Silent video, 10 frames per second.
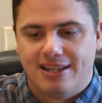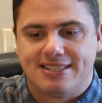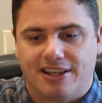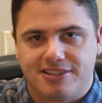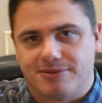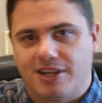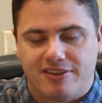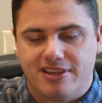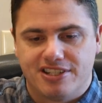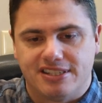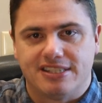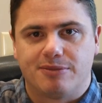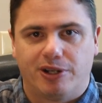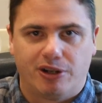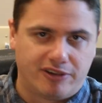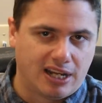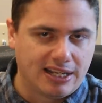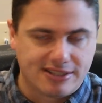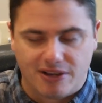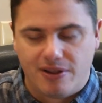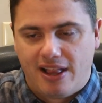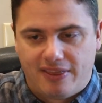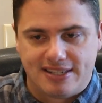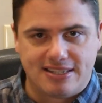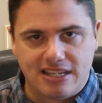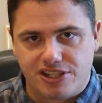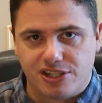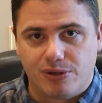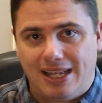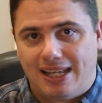sell some stuff, and then just disappear overnight. So this is the issue.